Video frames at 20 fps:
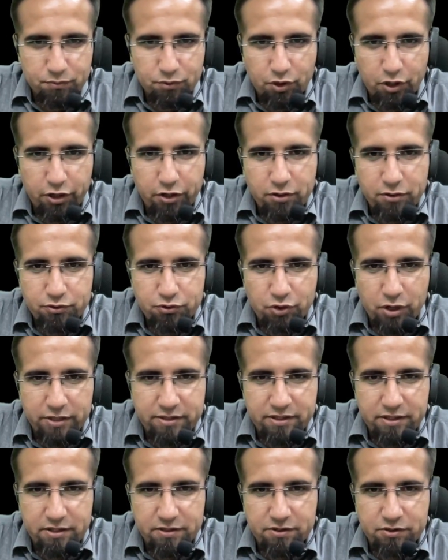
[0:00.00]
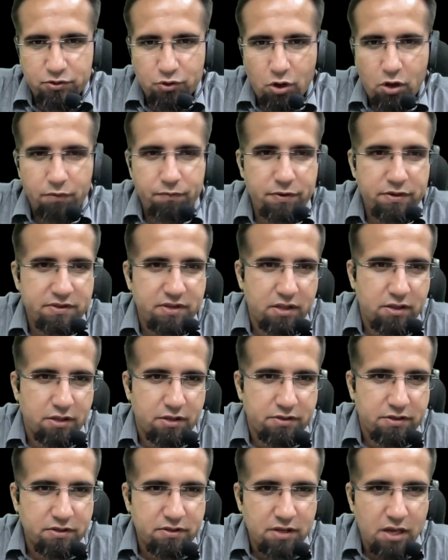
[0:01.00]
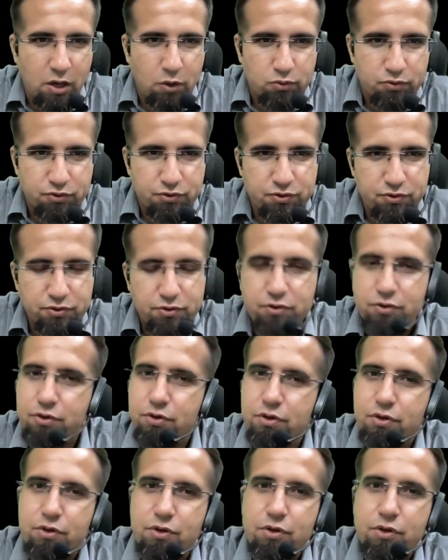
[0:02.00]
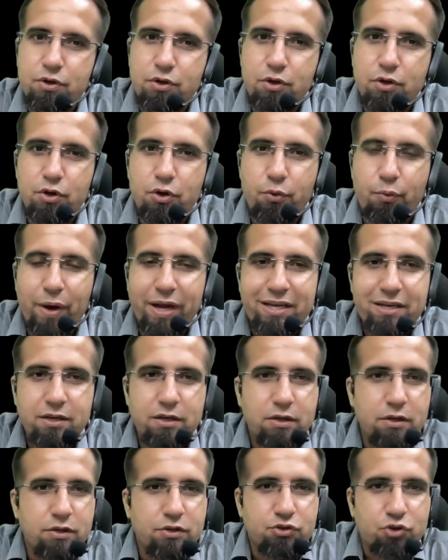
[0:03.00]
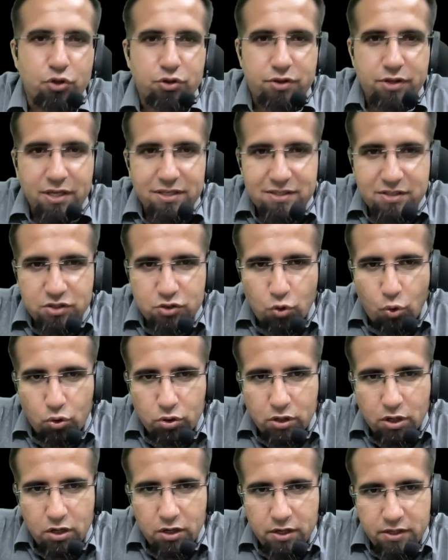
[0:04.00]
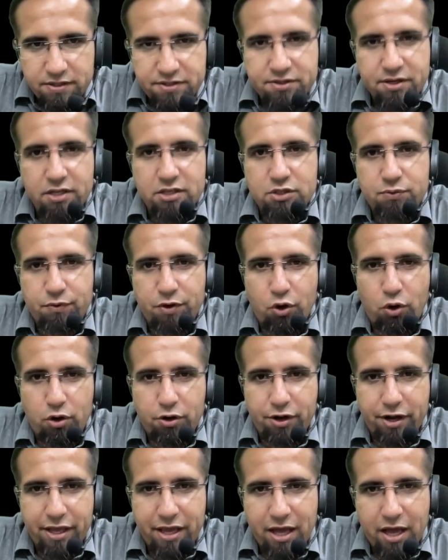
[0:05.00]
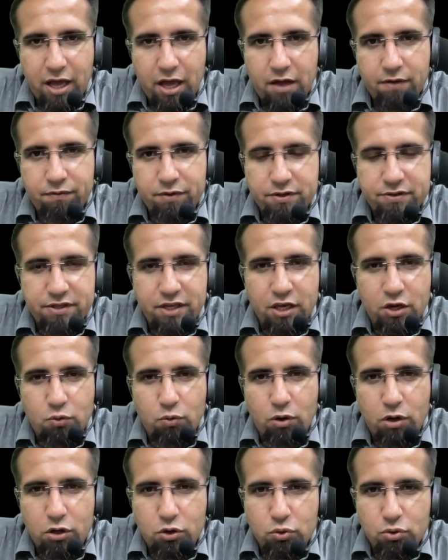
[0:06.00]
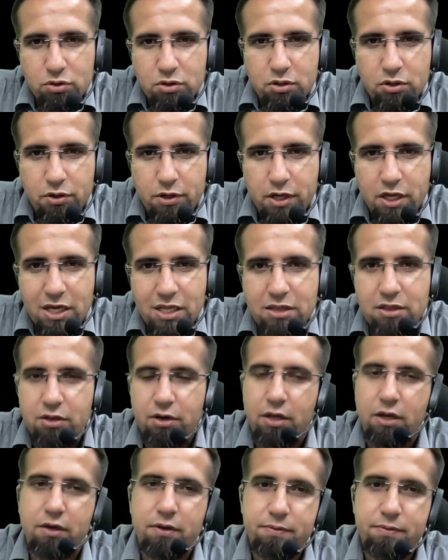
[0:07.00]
Clear? So let's say this is office and this is house. Right? So this total distance we already have is equal to 33.